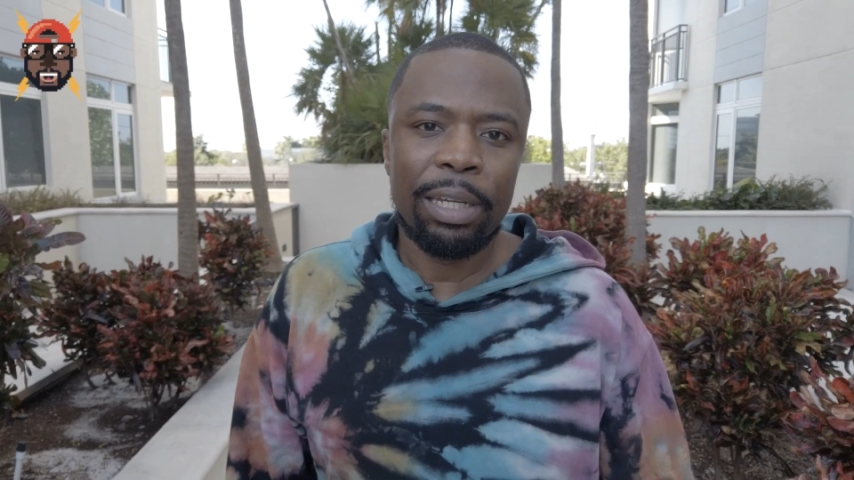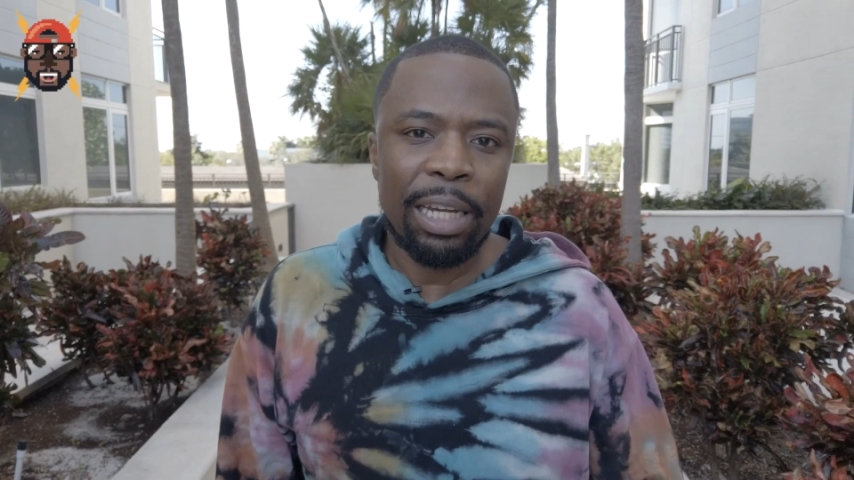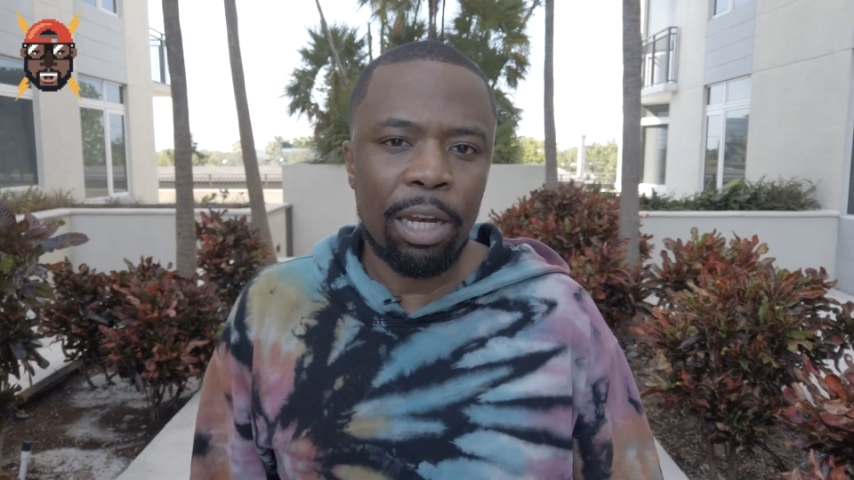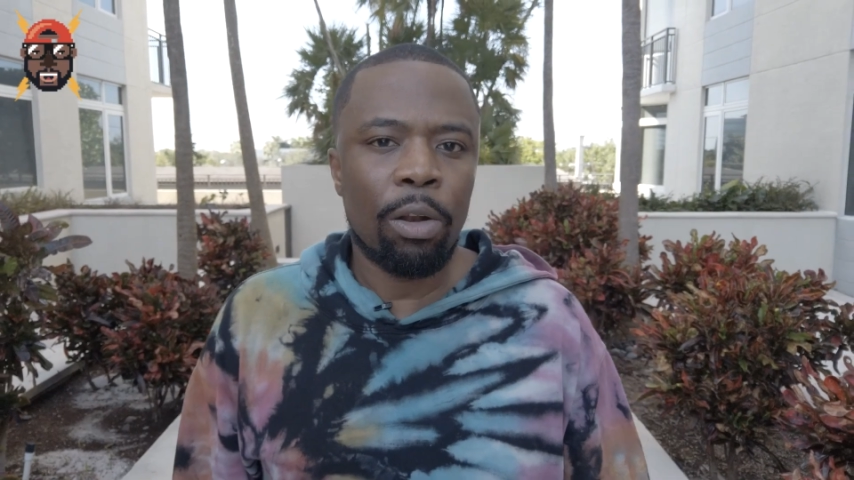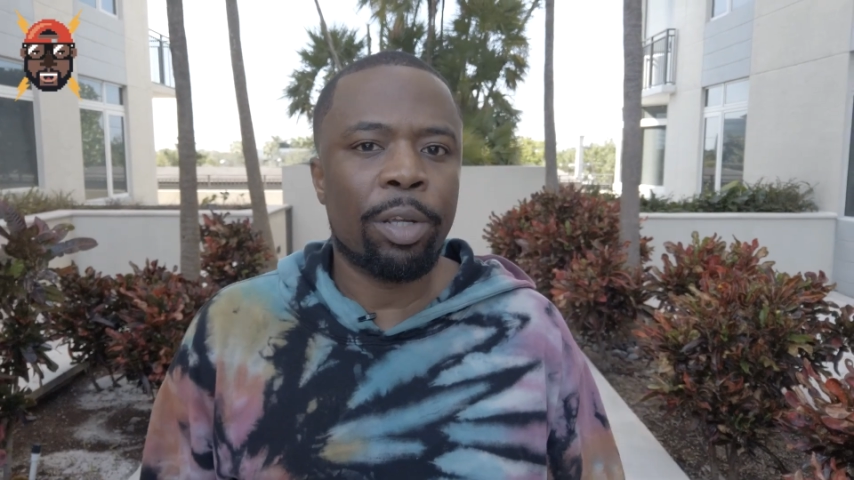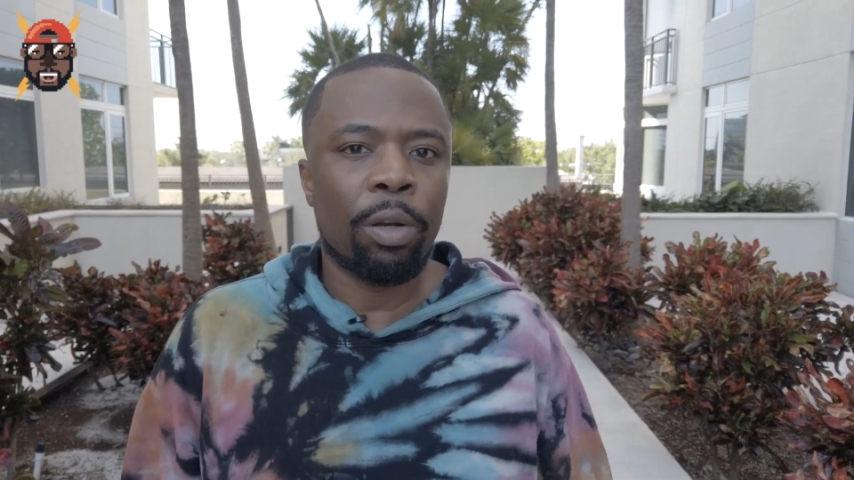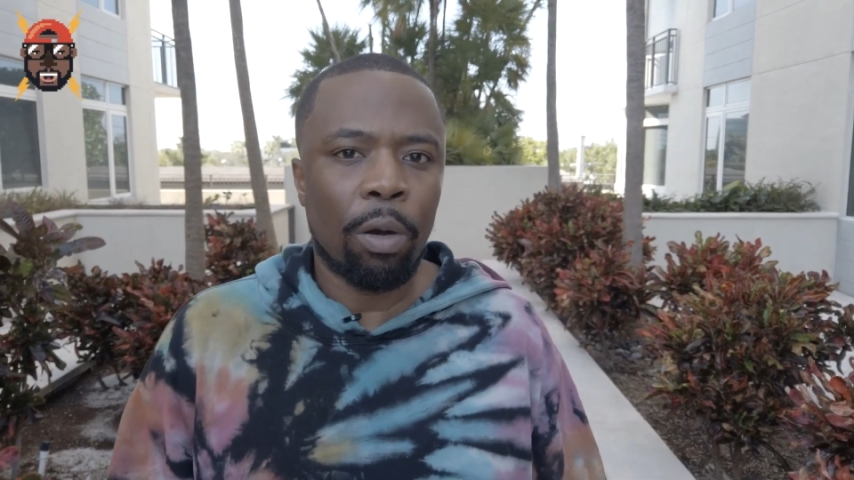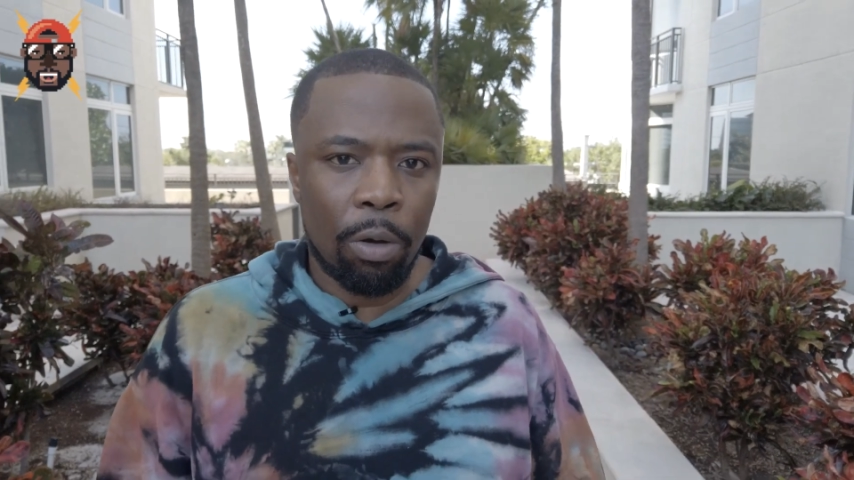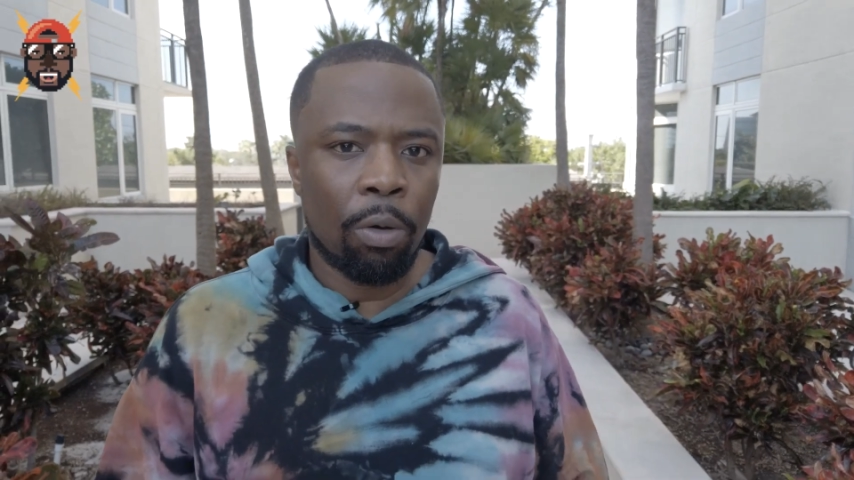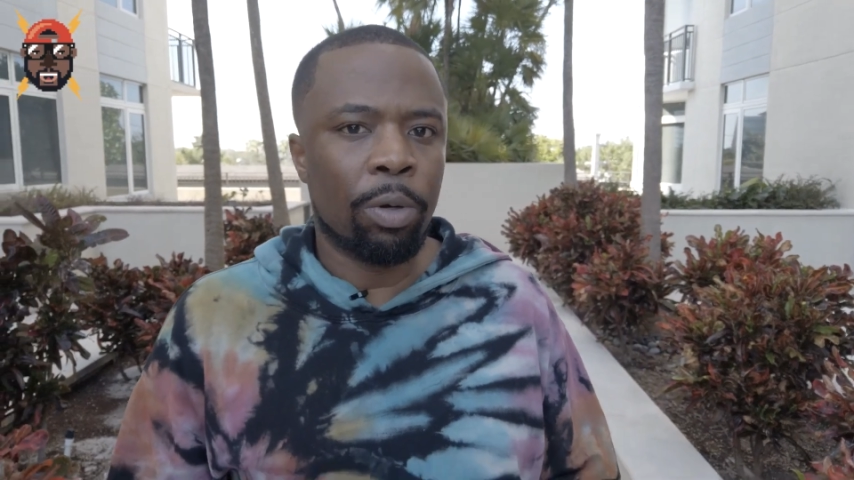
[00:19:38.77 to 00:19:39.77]
Get it on
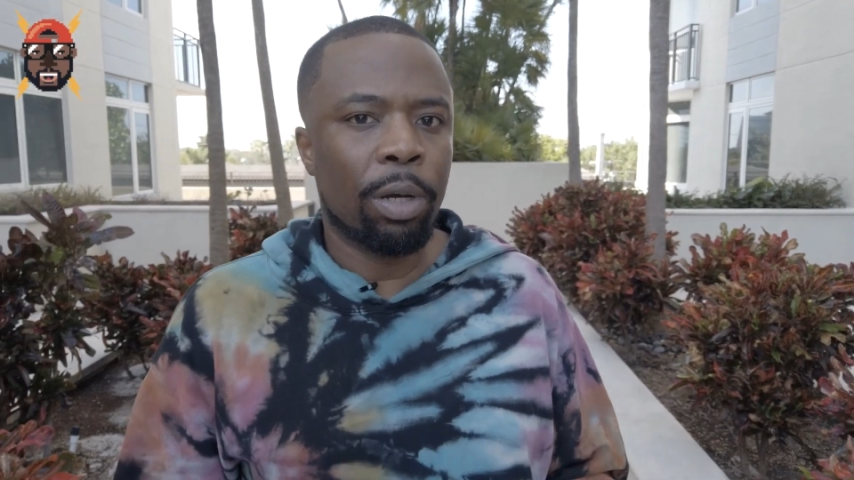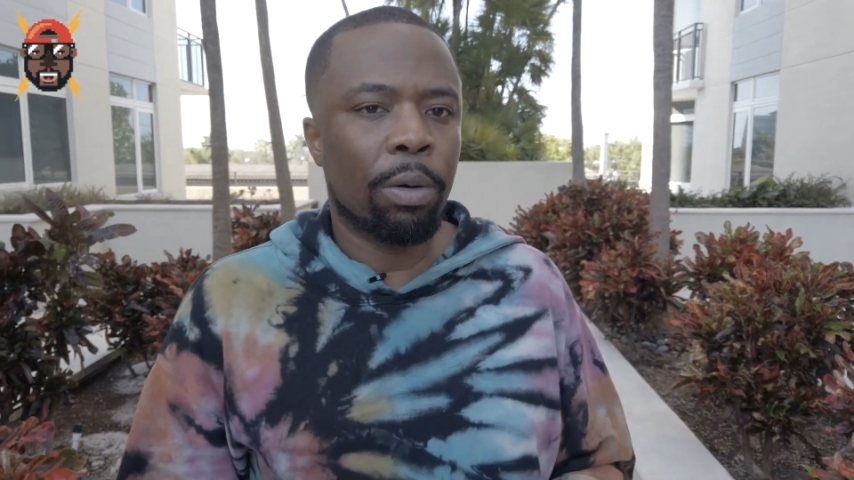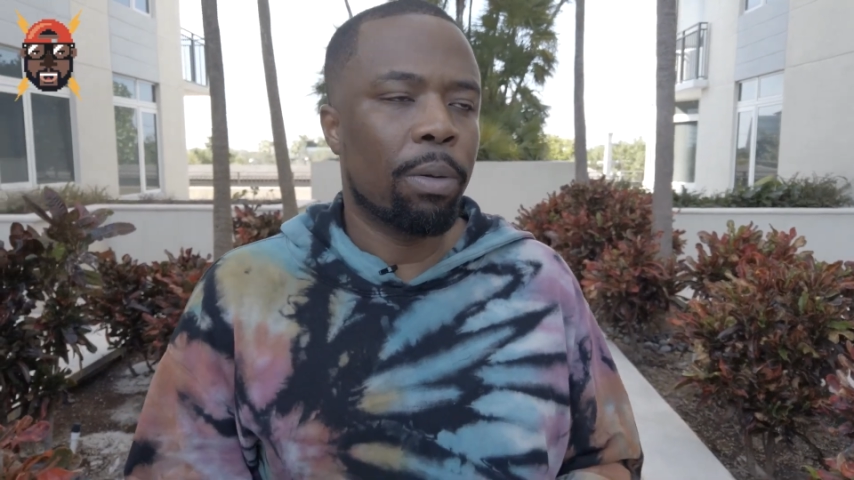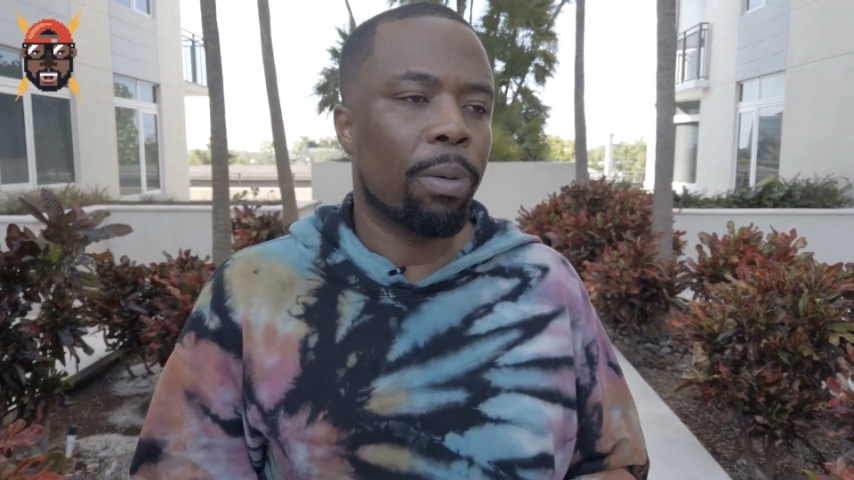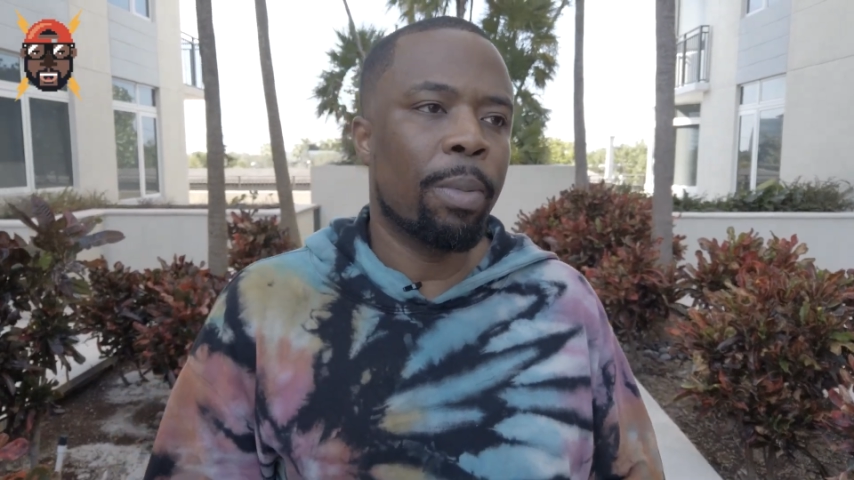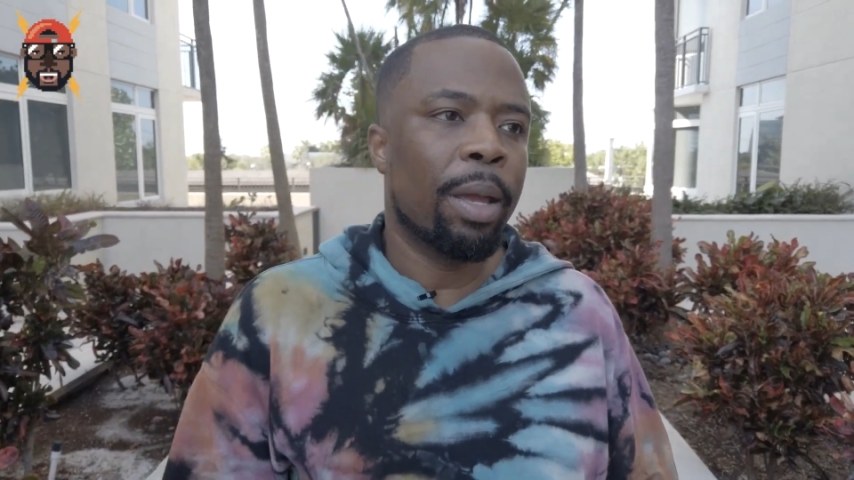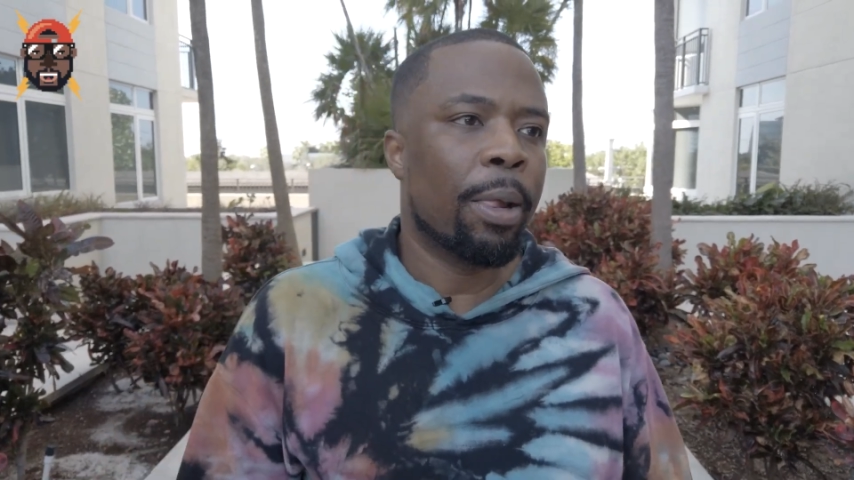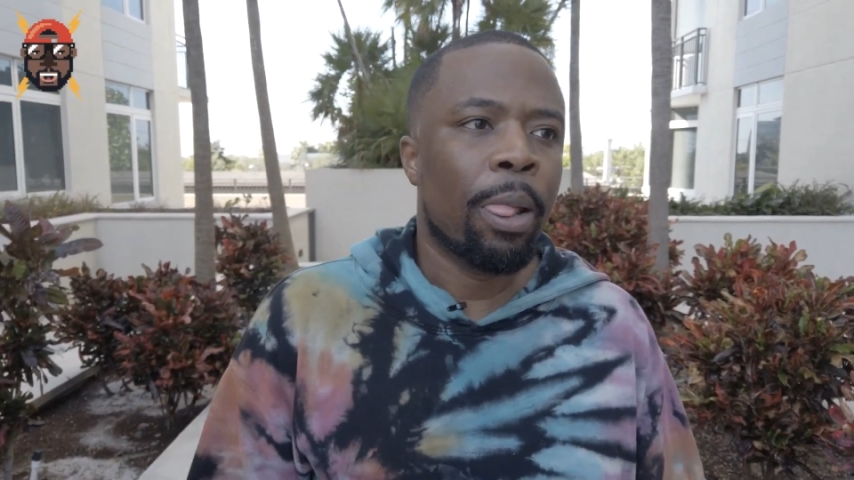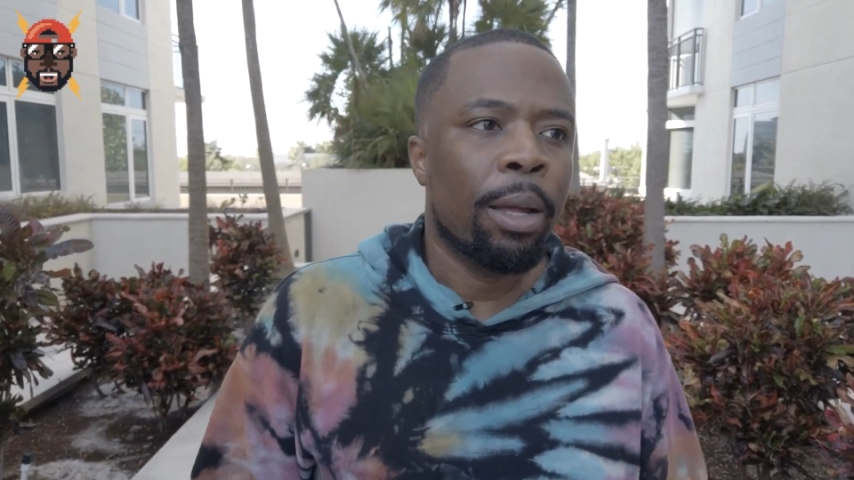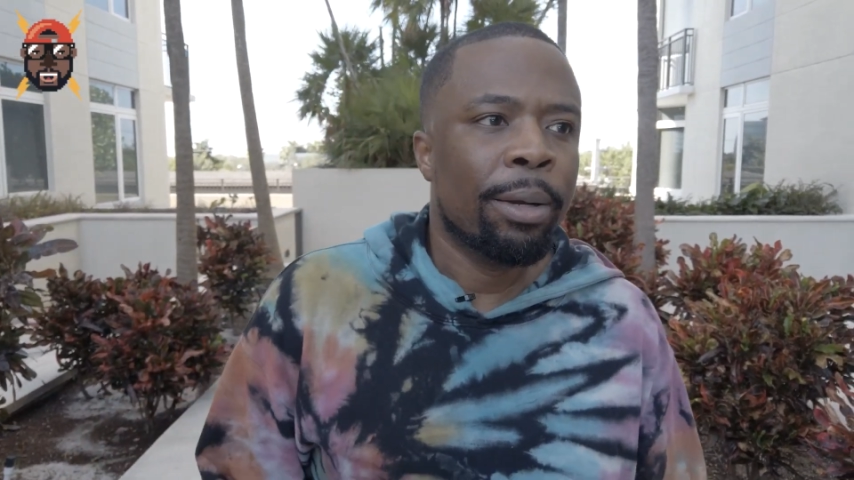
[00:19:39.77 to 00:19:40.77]
your own, yo. You know what I mean?